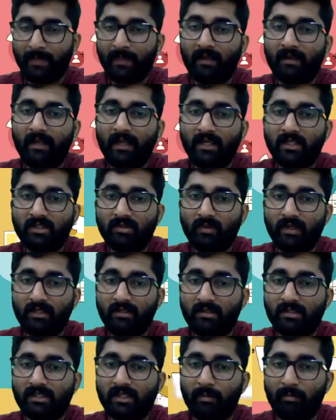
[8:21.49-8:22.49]
Next one,
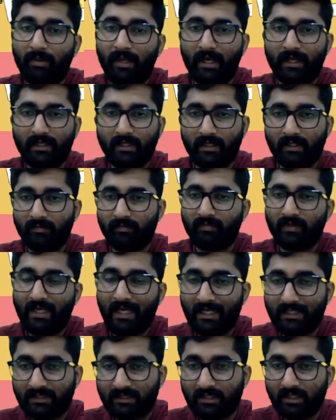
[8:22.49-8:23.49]
supplier.
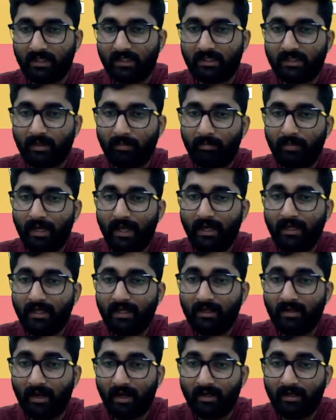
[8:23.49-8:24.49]
S,
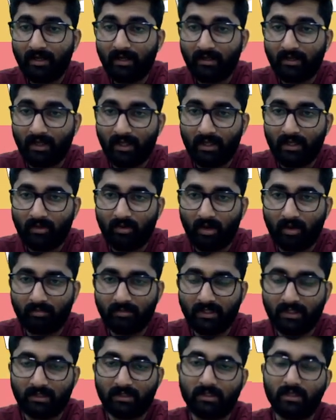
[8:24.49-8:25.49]
supplier under
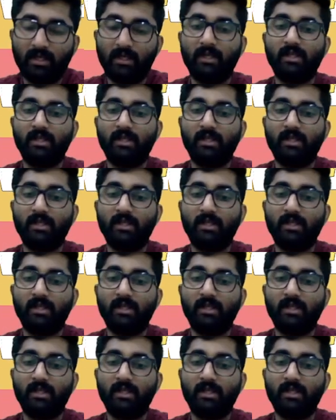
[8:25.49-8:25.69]
e-commerce.